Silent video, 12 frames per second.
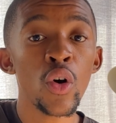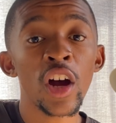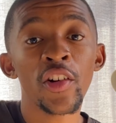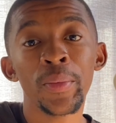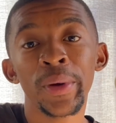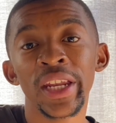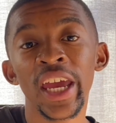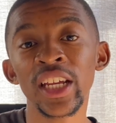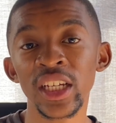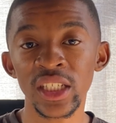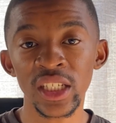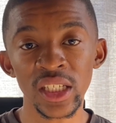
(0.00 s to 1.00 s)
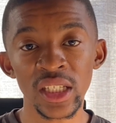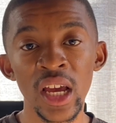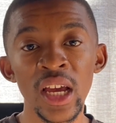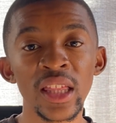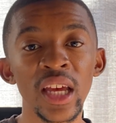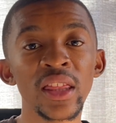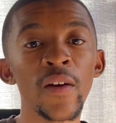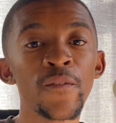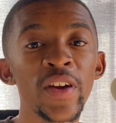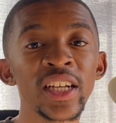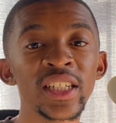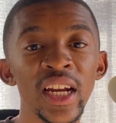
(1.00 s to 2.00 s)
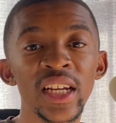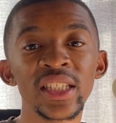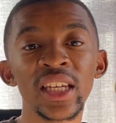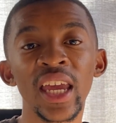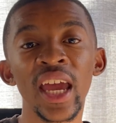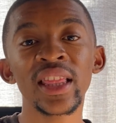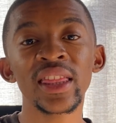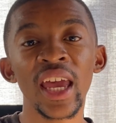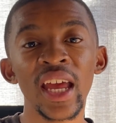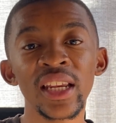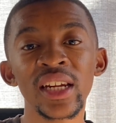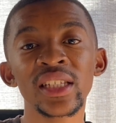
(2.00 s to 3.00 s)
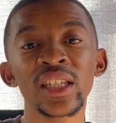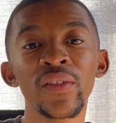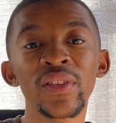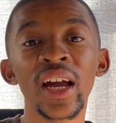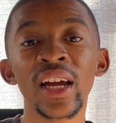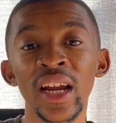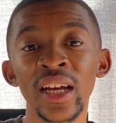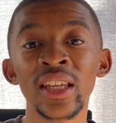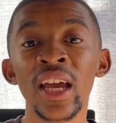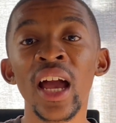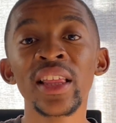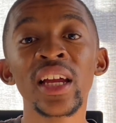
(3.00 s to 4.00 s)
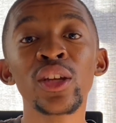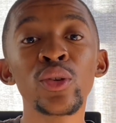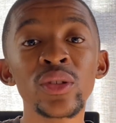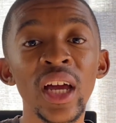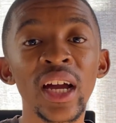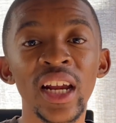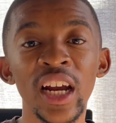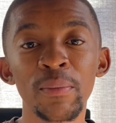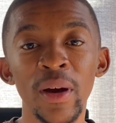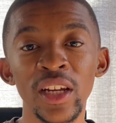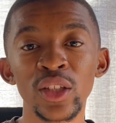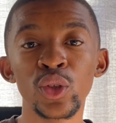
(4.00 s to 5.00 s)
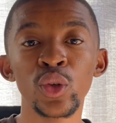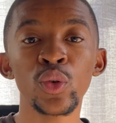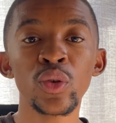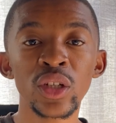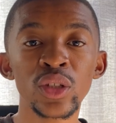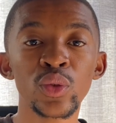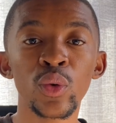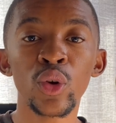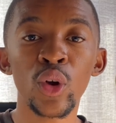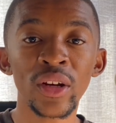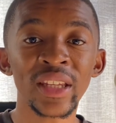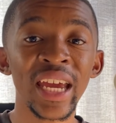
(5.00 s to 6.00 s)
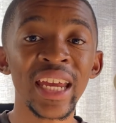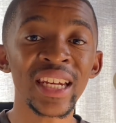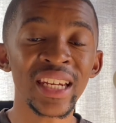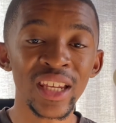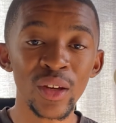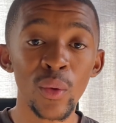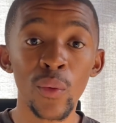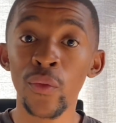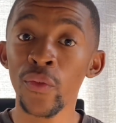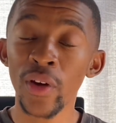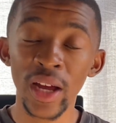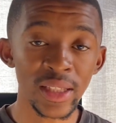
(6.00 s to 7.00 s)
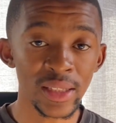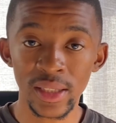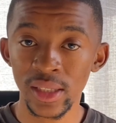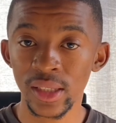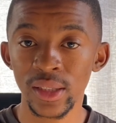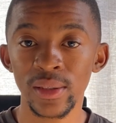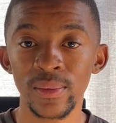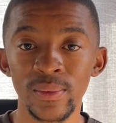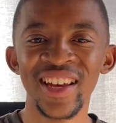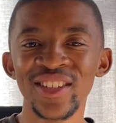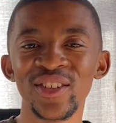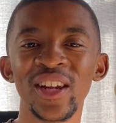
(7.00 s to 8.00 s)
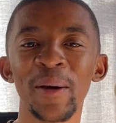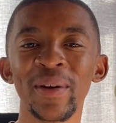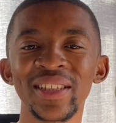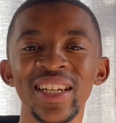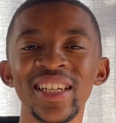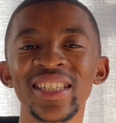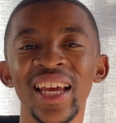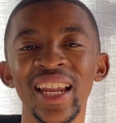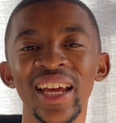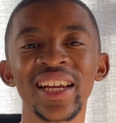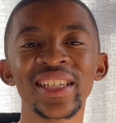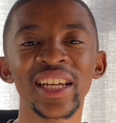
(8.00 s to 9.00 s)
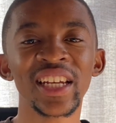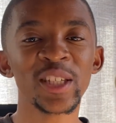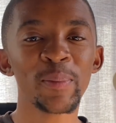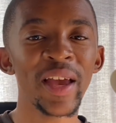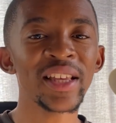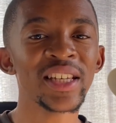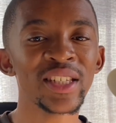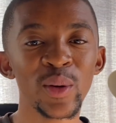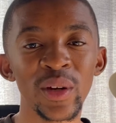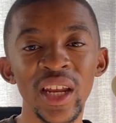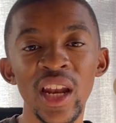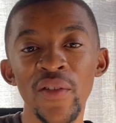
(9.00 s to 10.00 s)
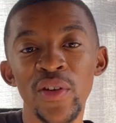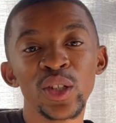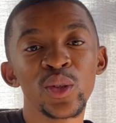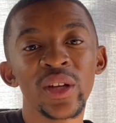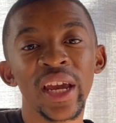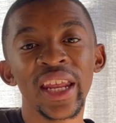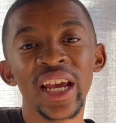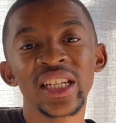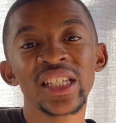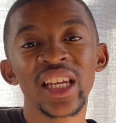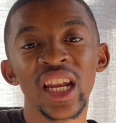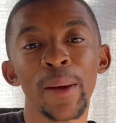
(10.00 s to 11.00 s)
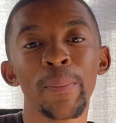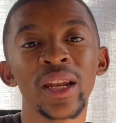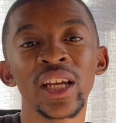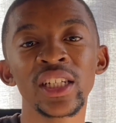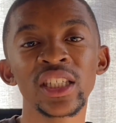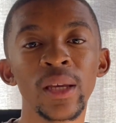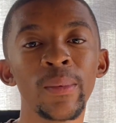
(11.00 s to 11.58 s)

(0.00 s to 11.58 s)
or government agencies. Then the fake charity can then receive the grant and then use the grant money to use it to launder illegal funds. So number 3, salaries and expenses. So an individual can actually set up a legitimate